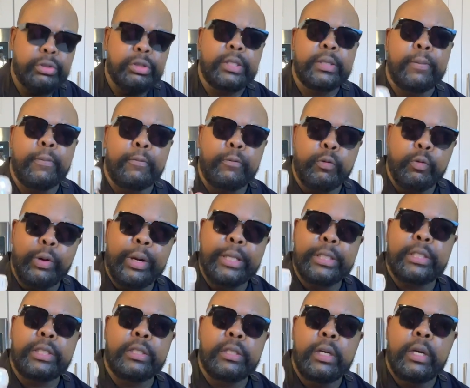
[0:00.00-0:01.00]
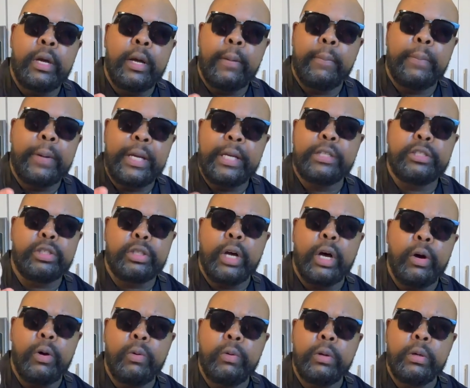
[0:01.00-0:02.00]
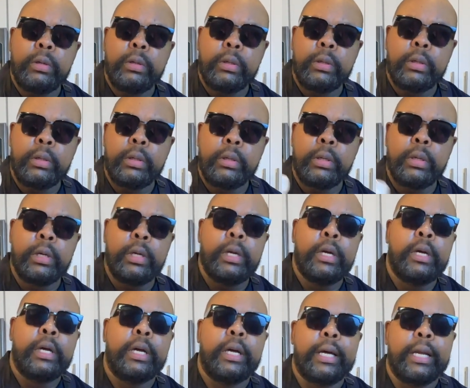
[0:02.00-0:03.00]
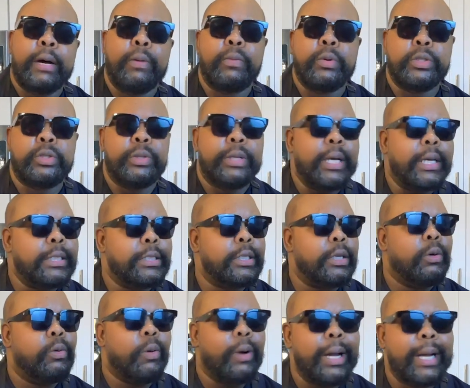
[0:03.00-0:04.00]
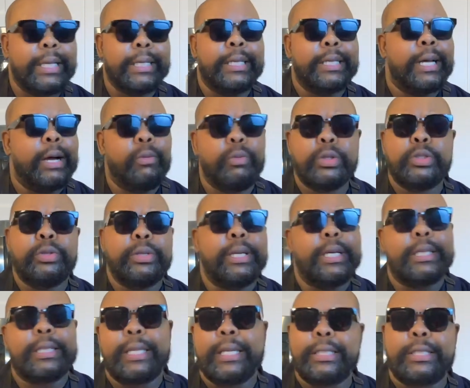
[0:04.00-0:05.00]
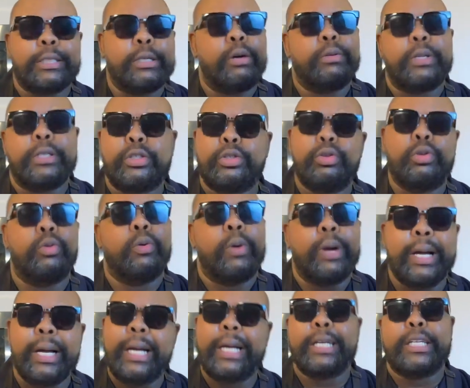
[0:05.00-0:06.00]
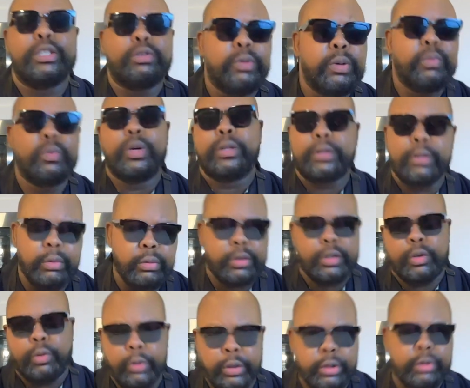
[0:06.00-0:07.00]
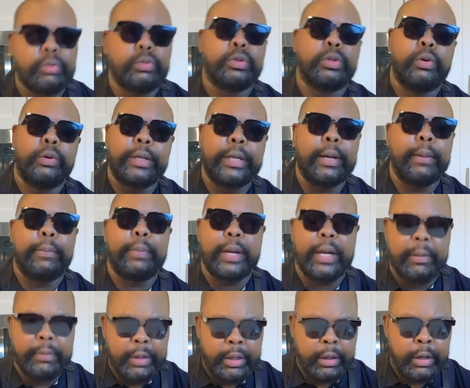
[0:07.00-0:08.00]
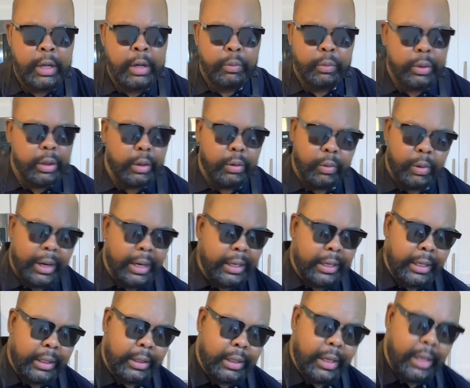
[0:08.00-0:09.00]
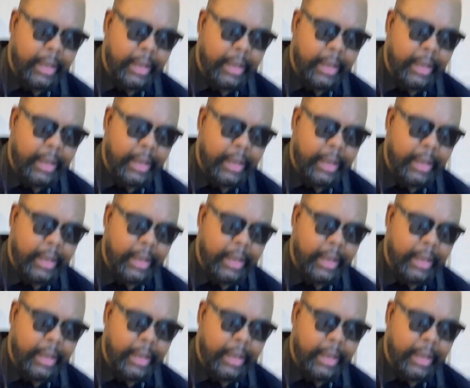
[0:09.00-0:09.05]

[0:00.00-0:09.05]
some fresh pink salt, and I want you guys to grind it. I want you to get that salt that you grind because we want those crystals on there, baby. You want to grind that